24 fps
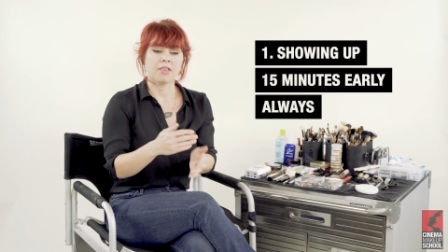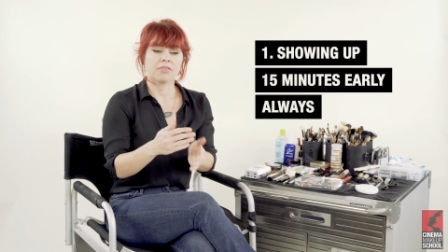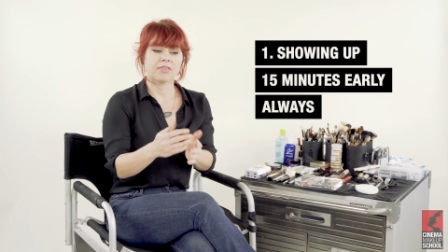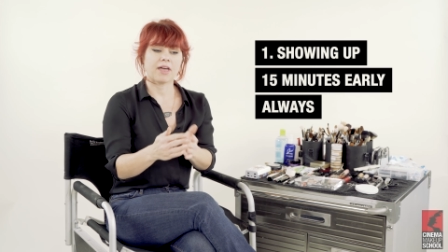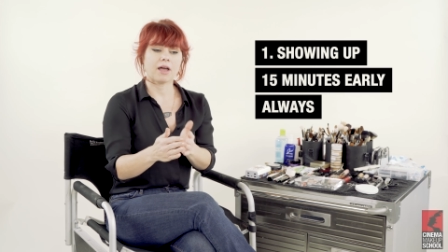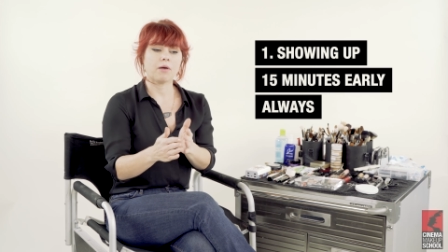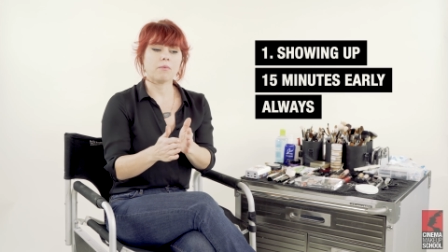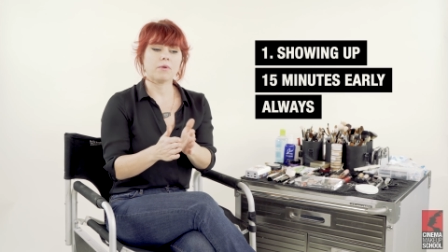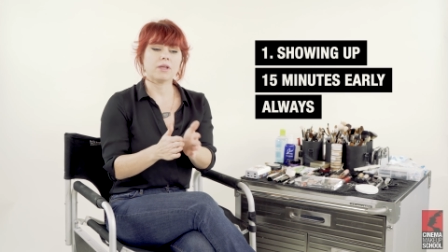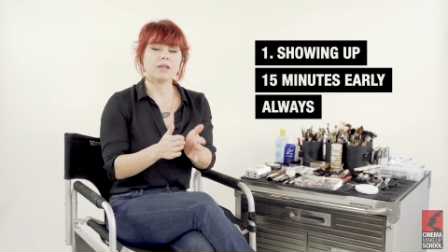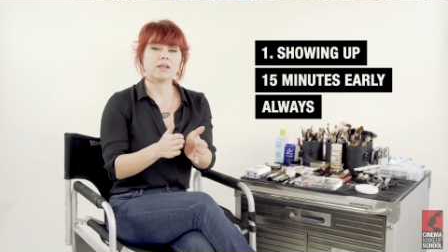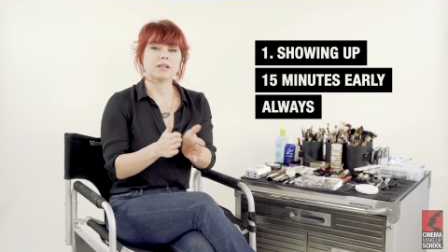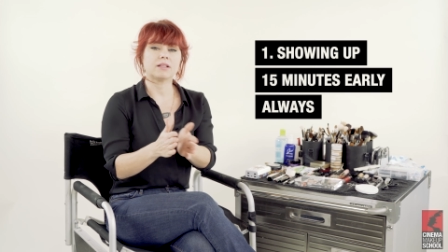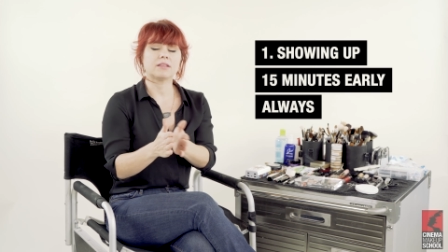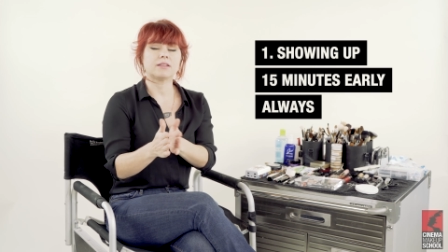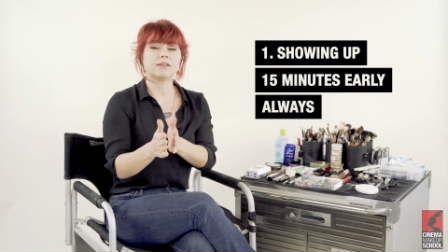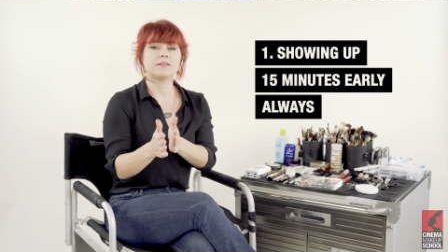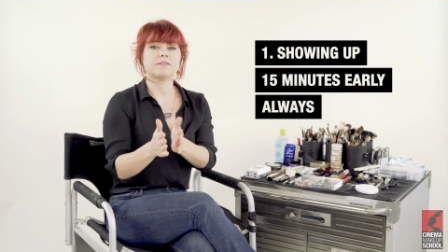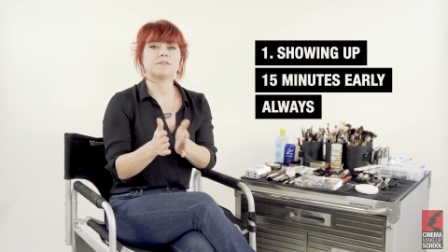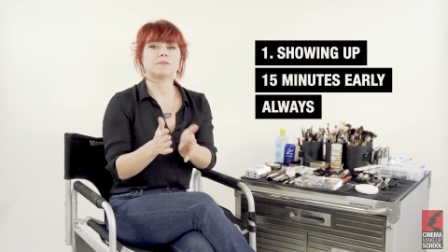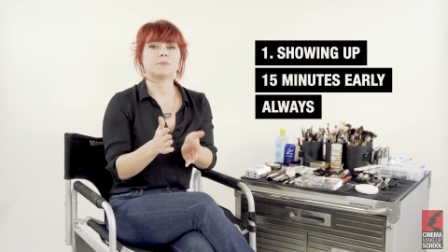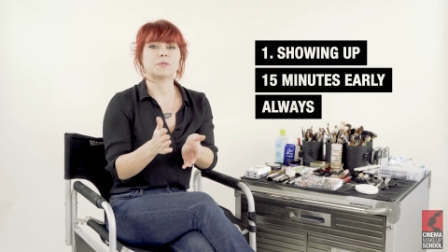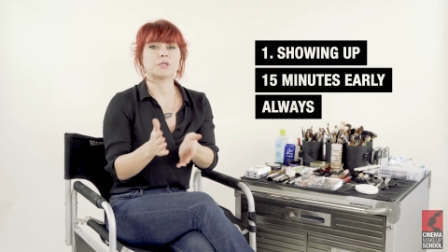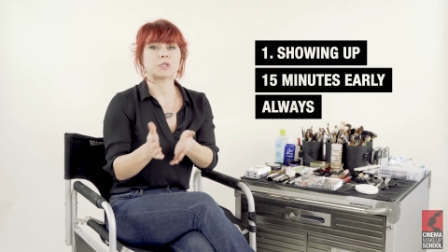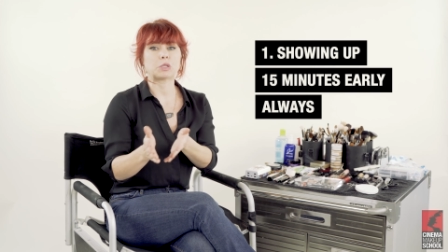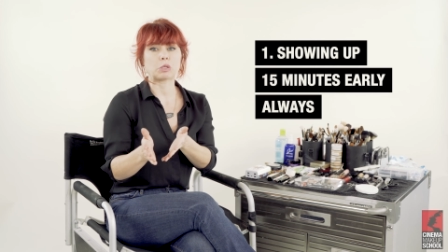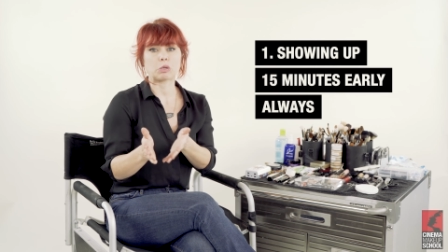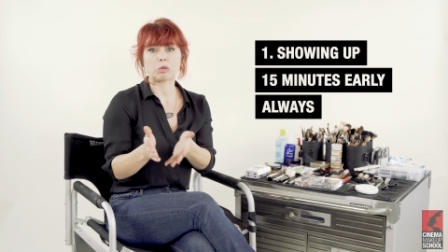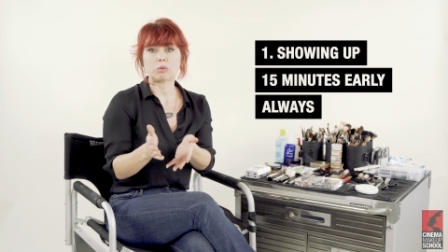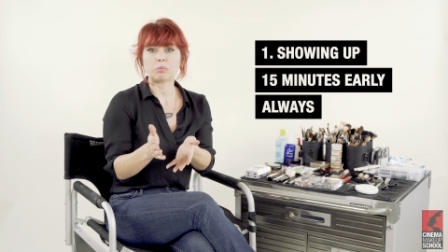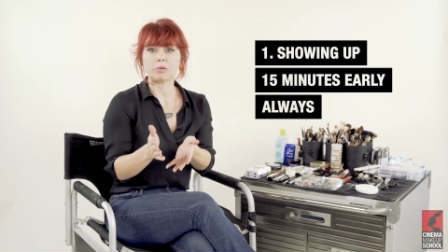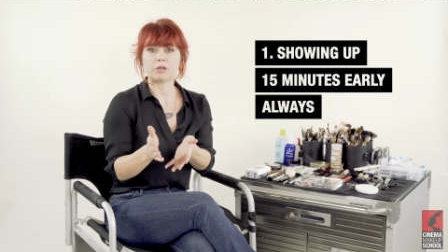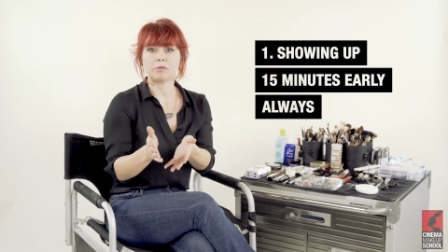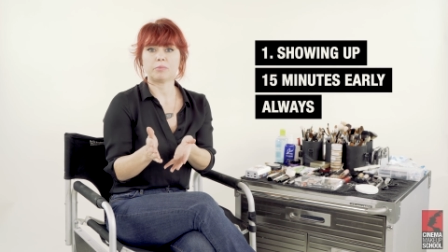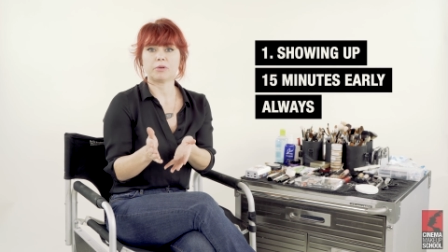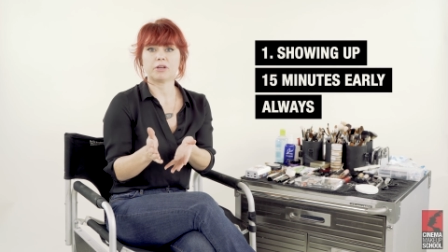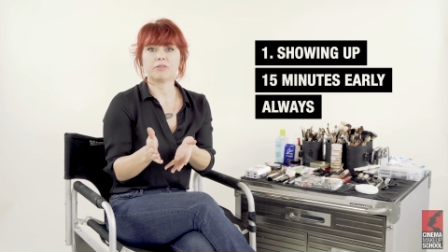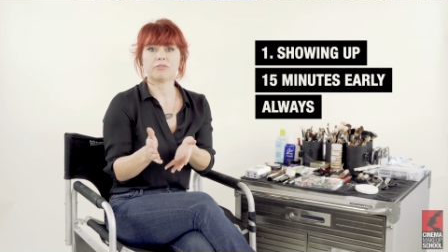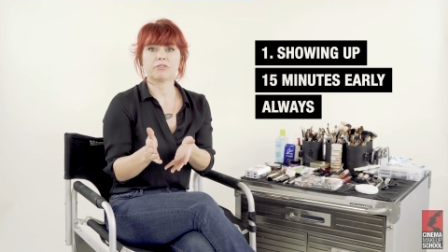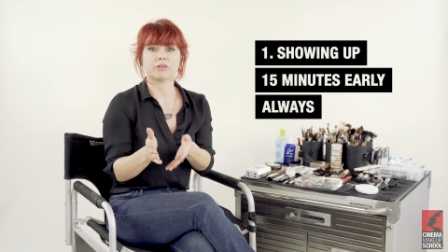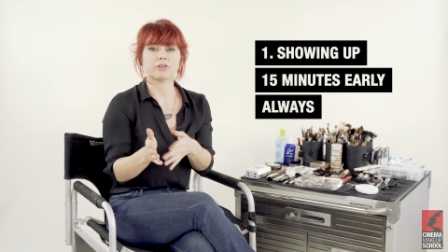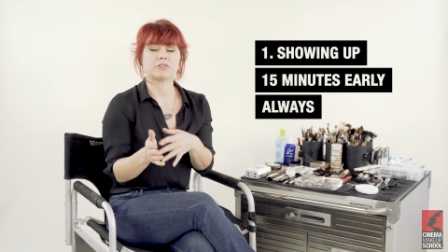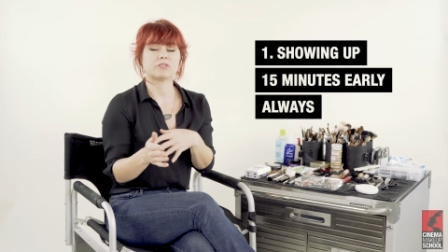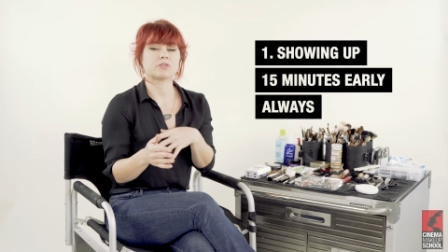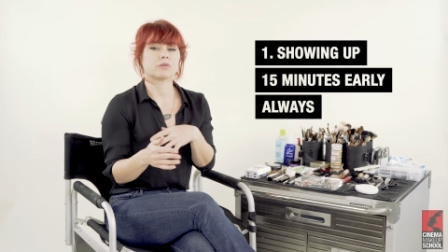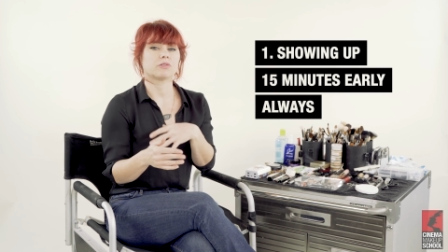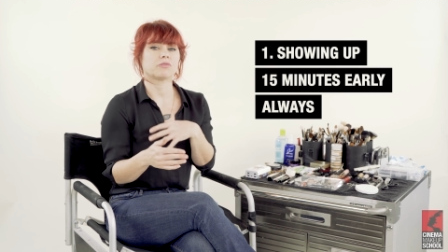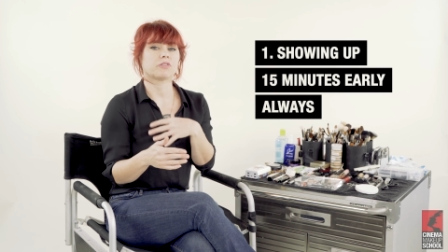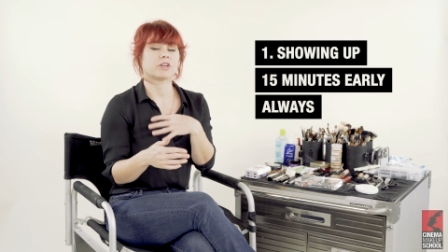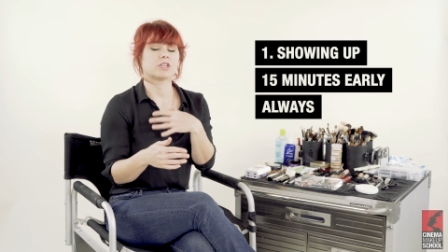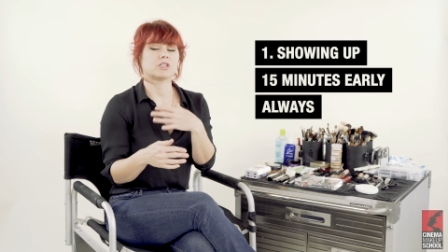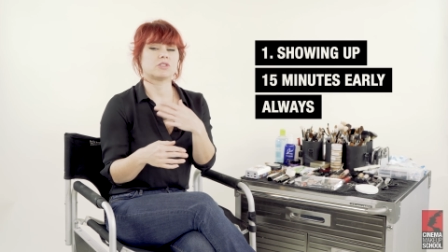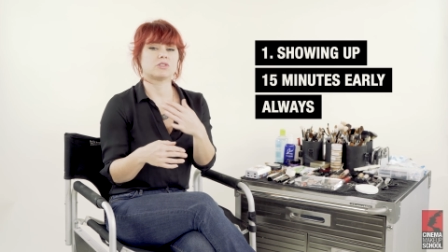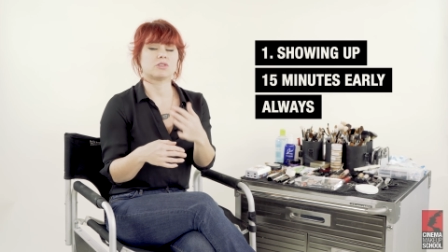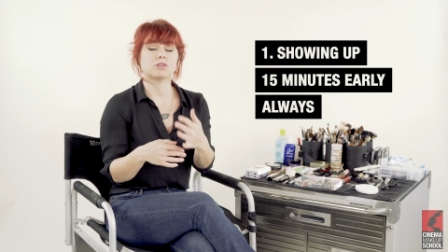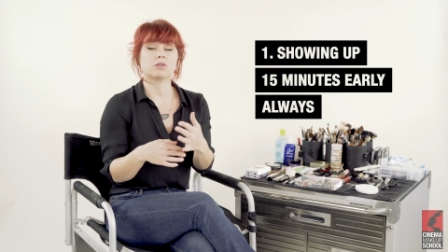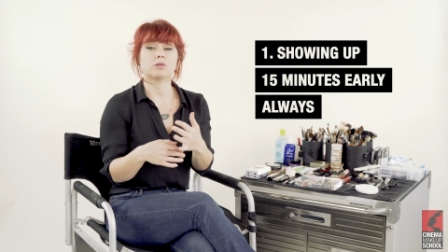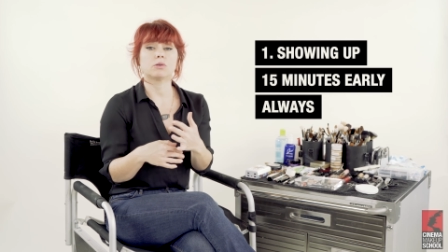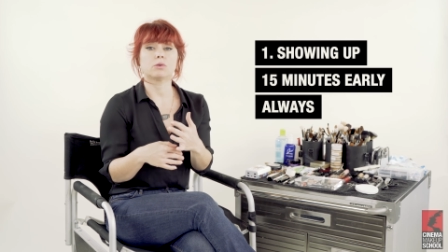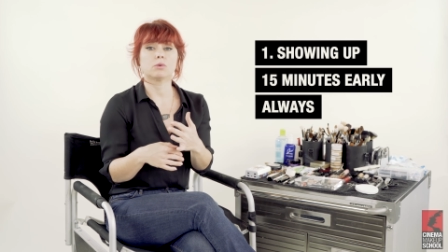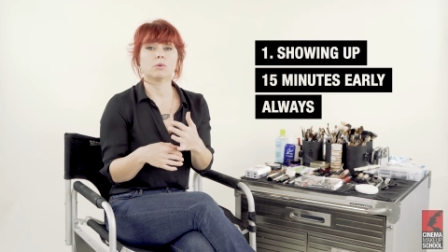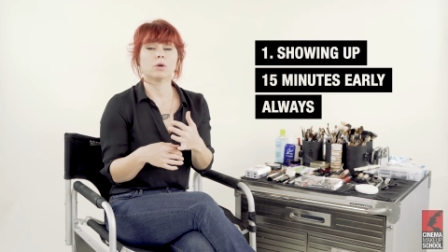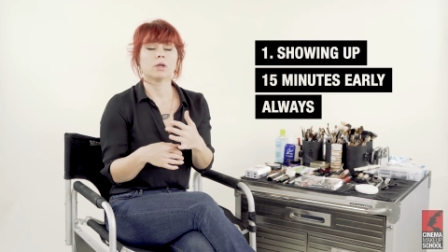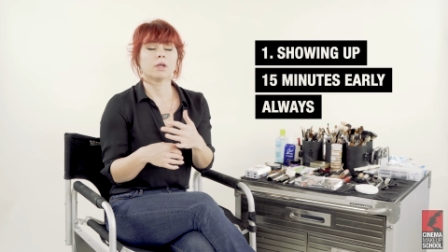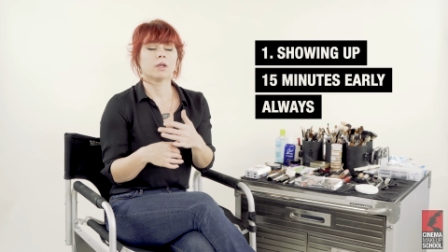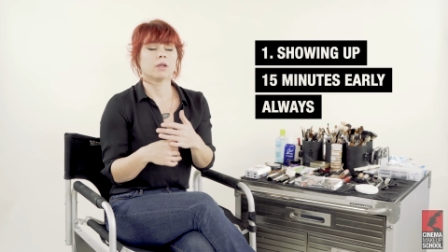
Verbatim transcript: That way it leaves me a little bit of buffer, so if I do